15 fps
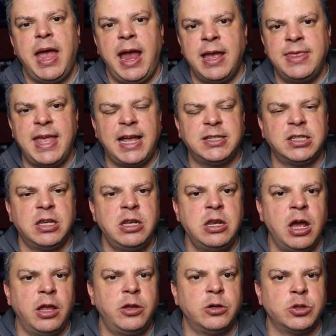And that's
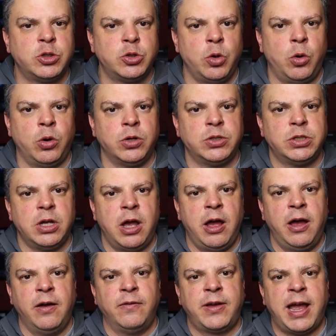another source
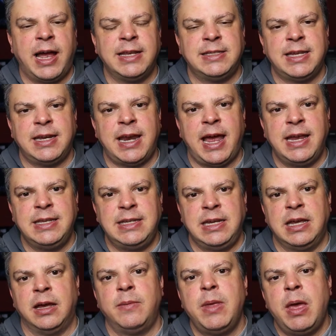of content
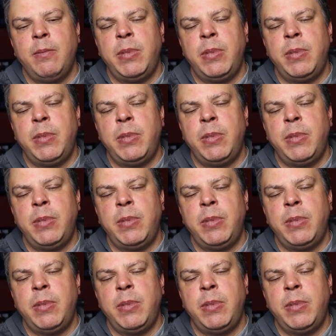idea,